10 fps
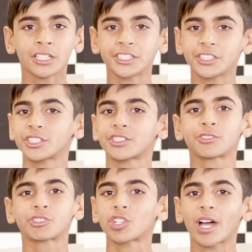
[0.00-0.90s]
to
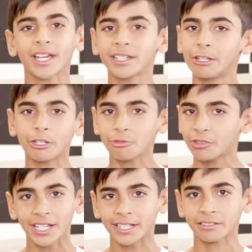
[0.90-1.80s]
just try new
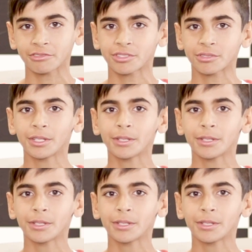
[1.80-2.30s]
things.